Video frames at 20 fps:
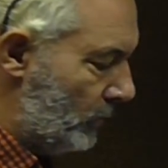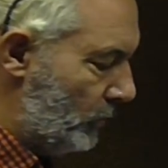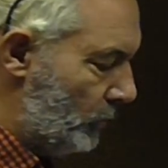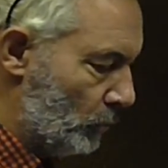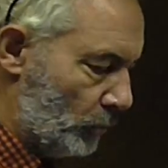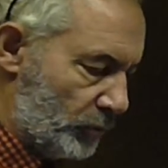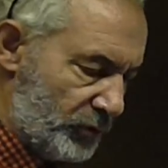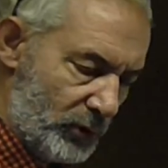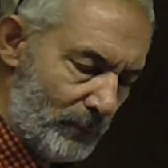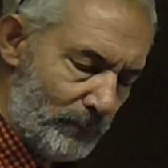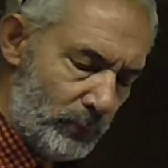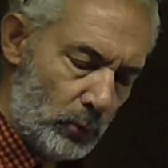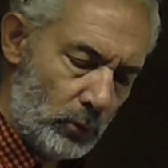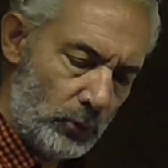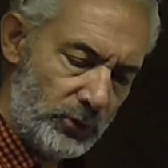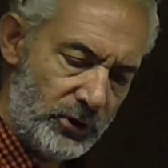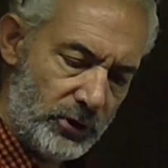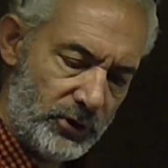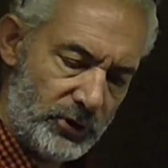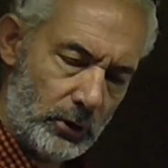Your
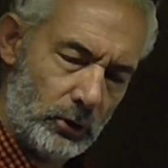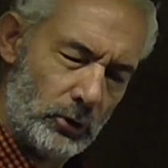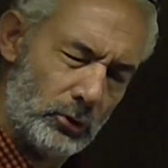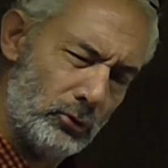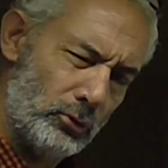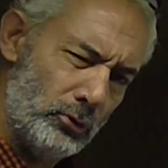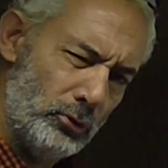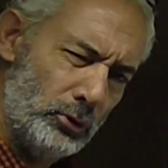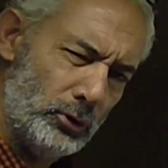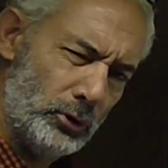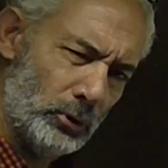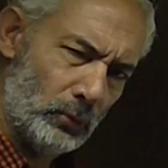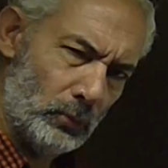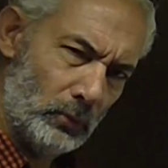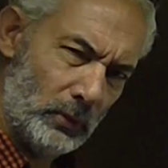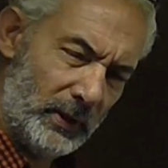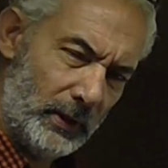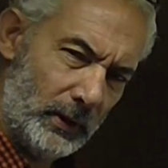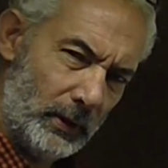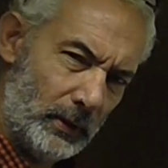supporters are
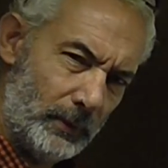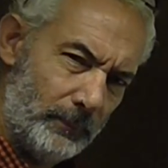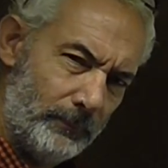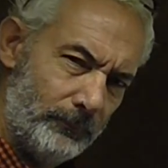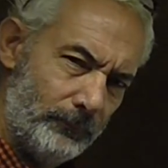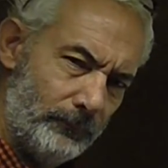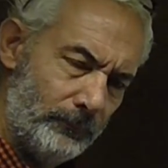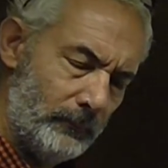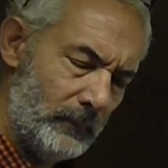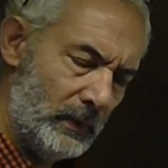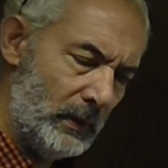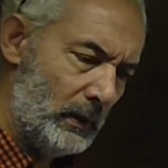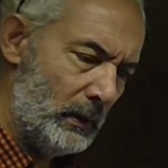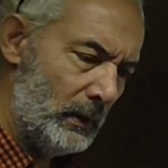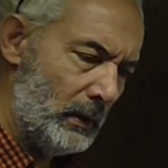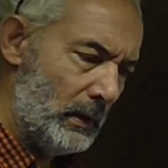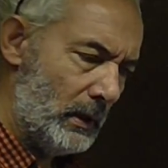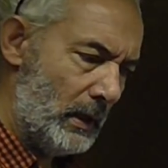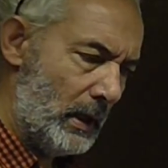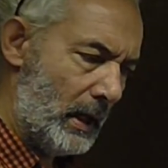crucial here,
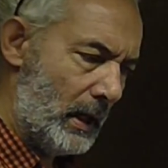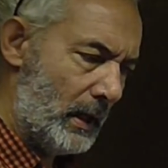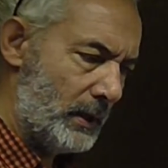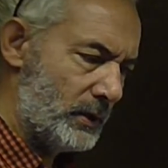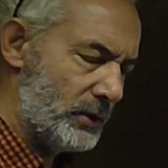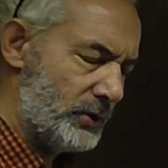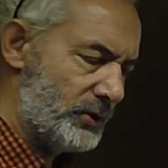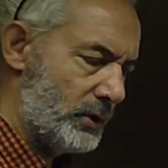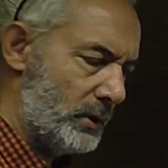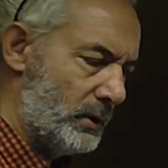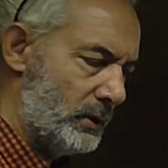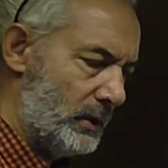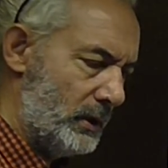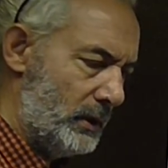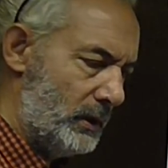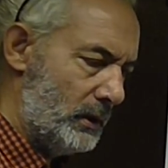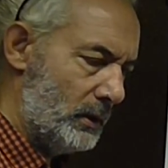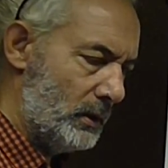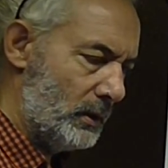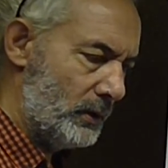and
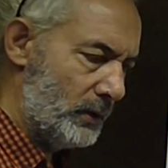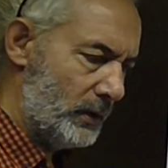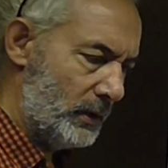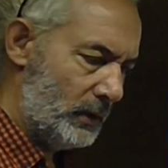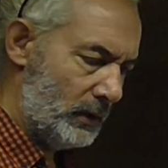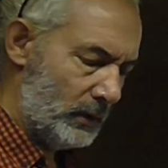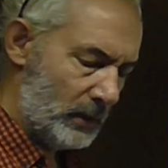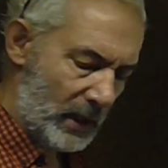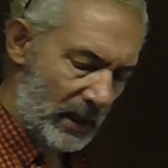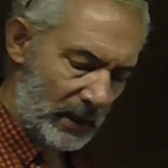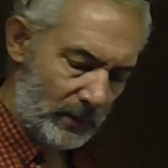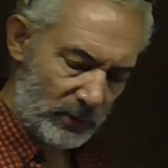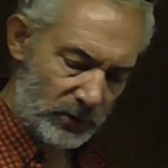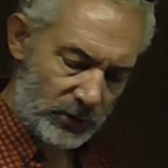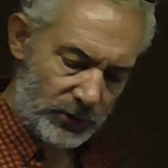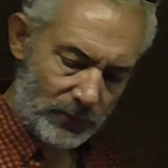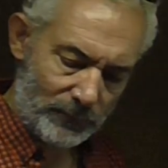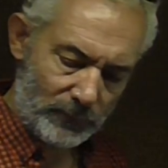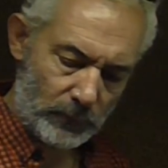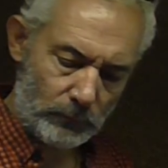the
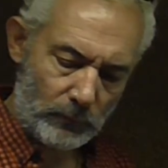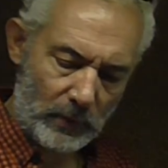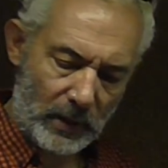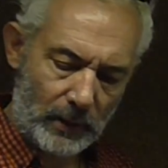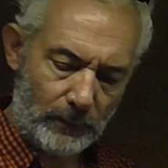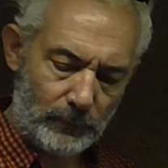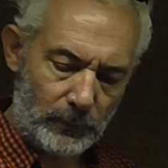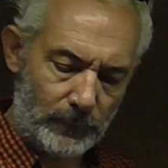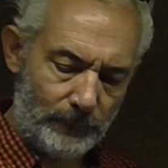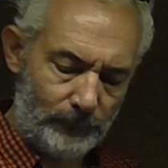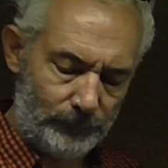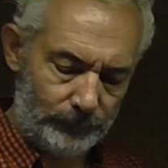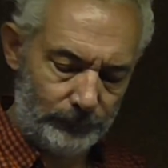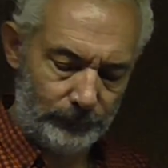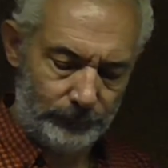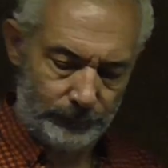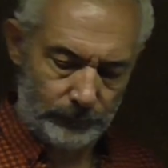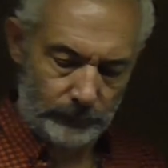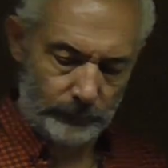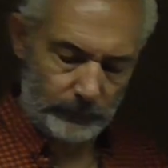elements of the RAP
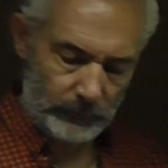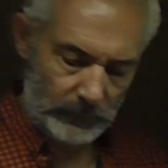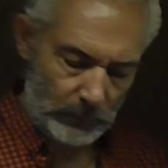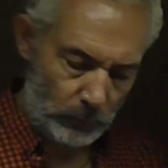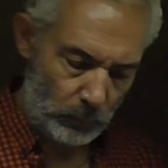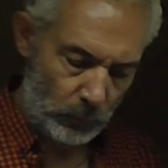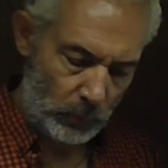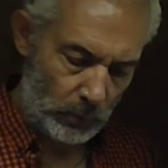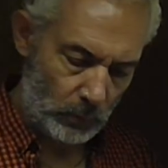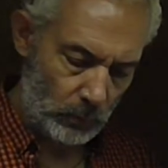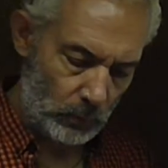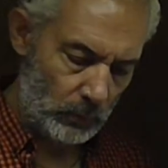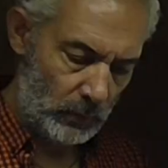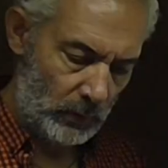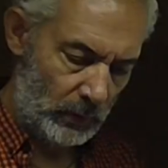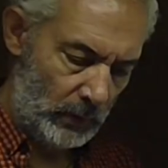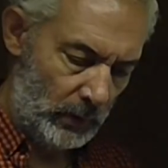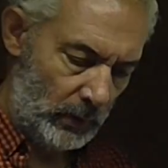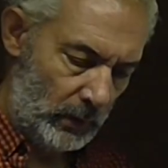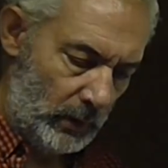will
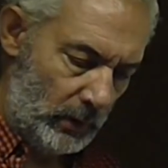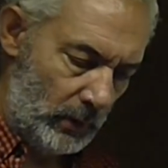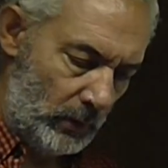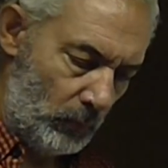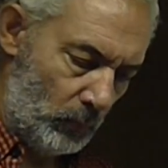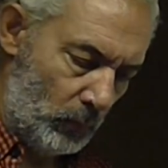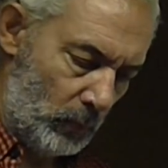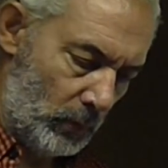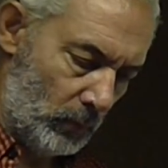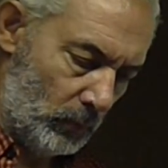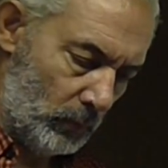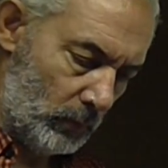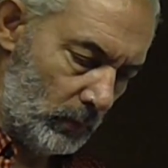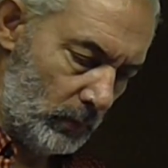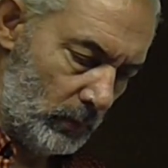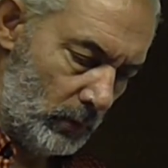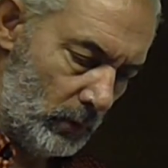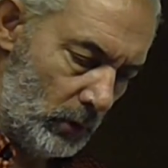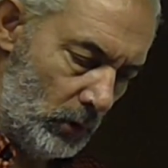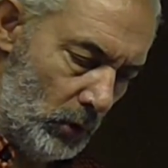
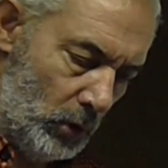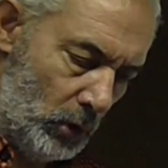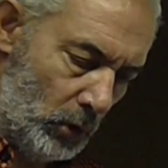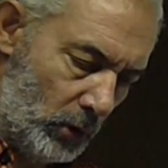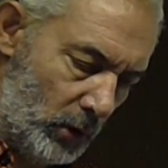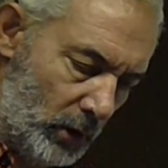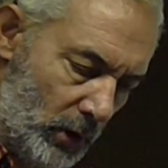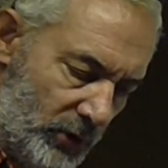look